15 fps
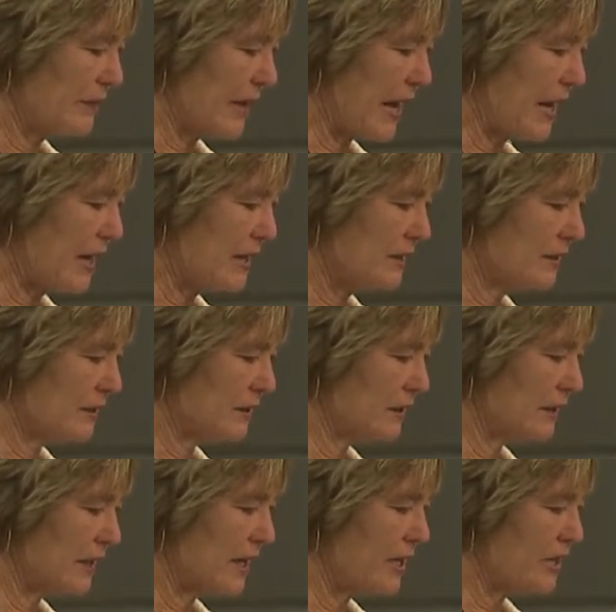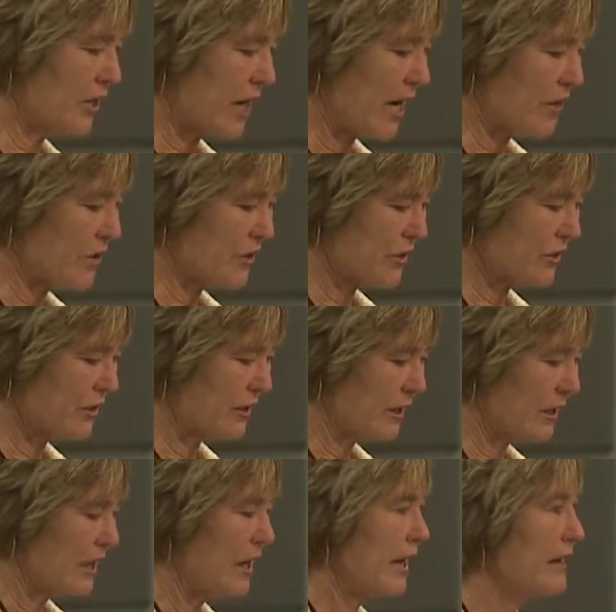and education,
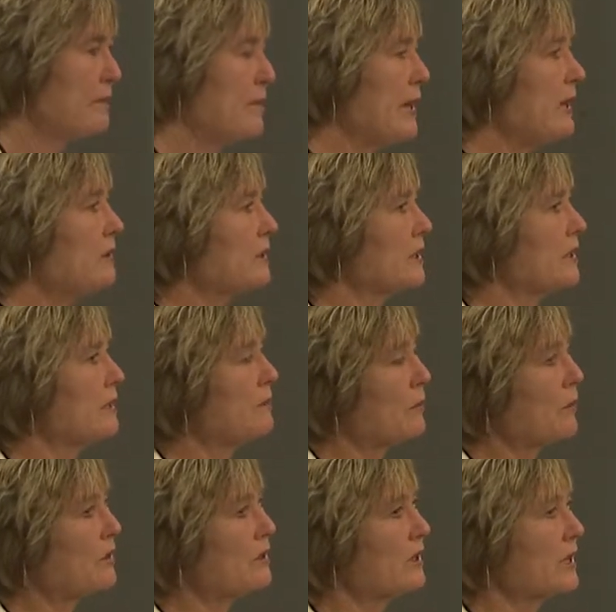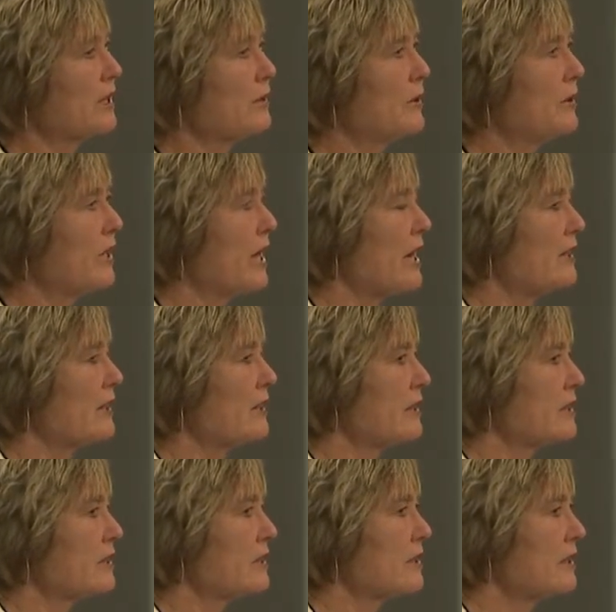and be able to, importantly, communicate
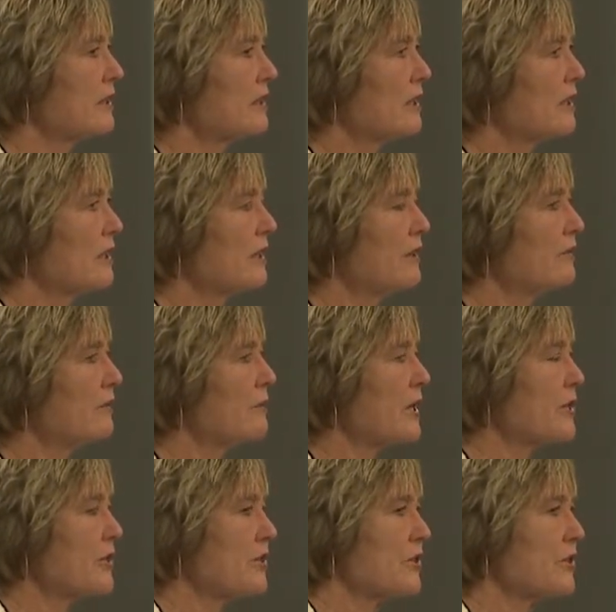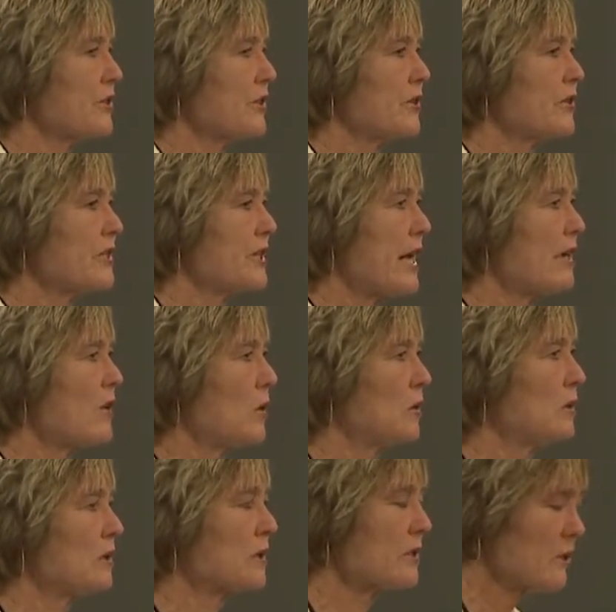this information to
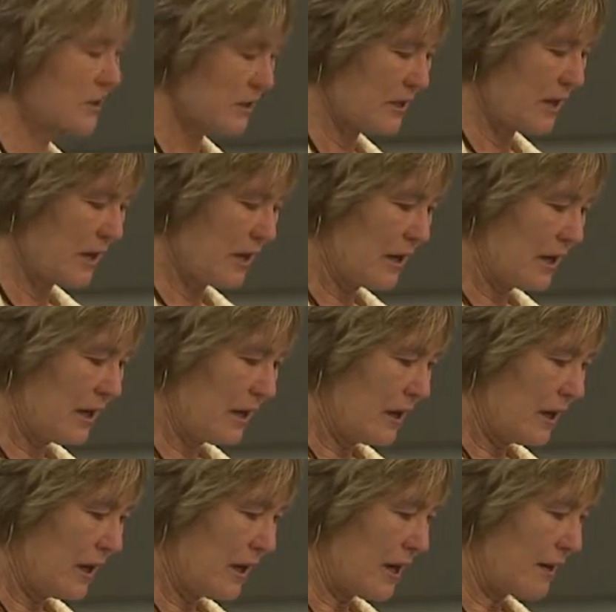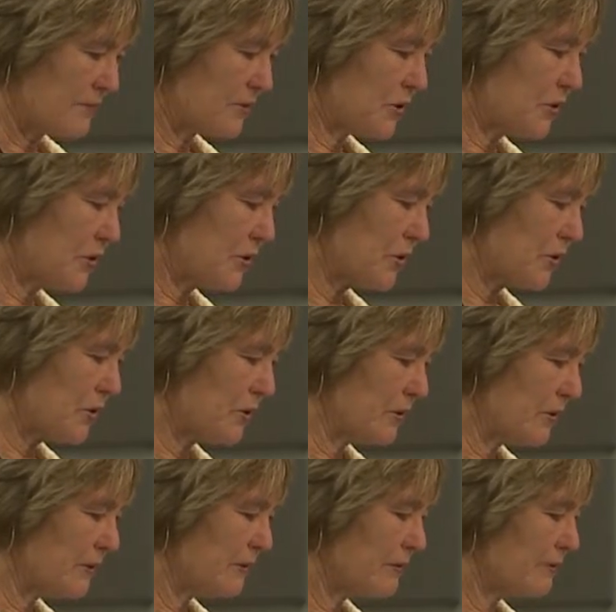stakeholders
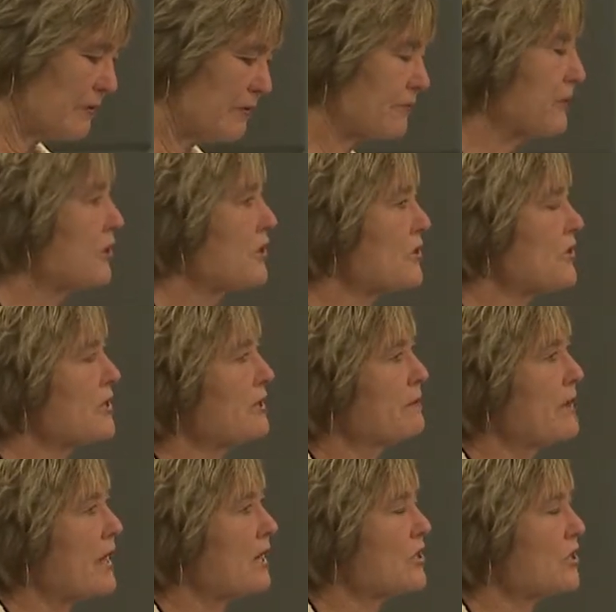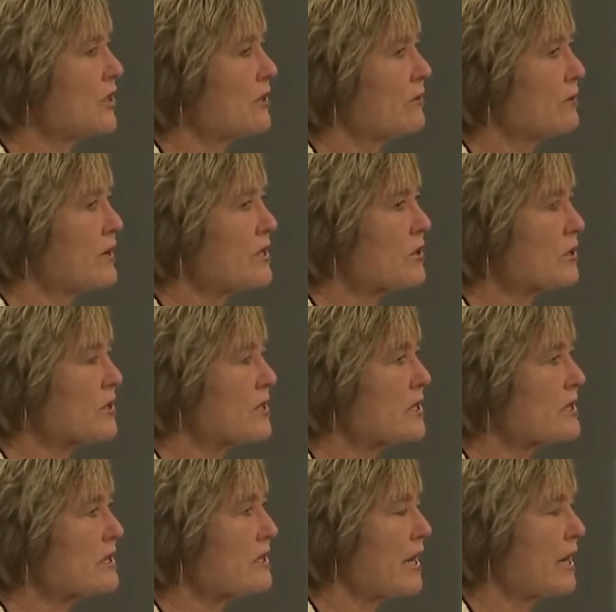for use in managing
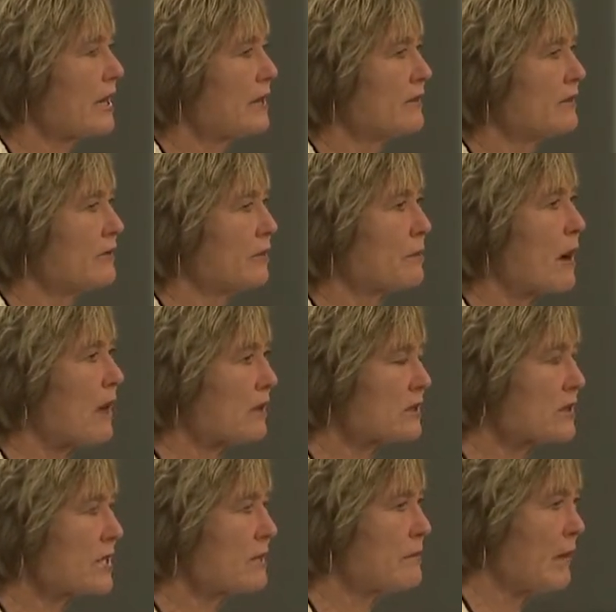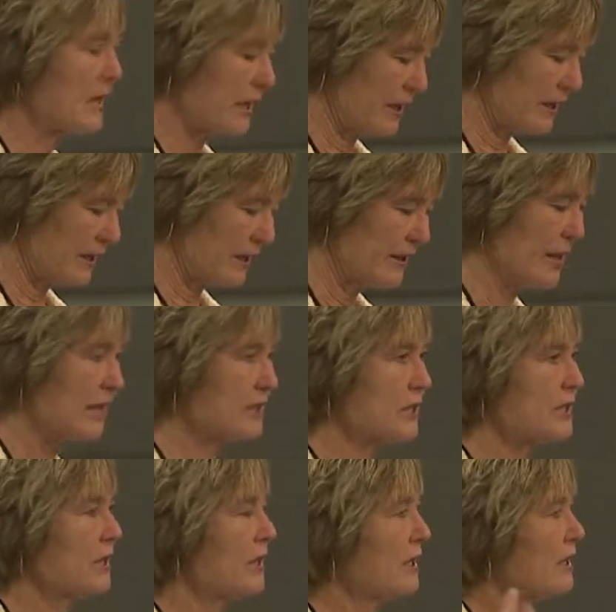resources and for policy making. And that's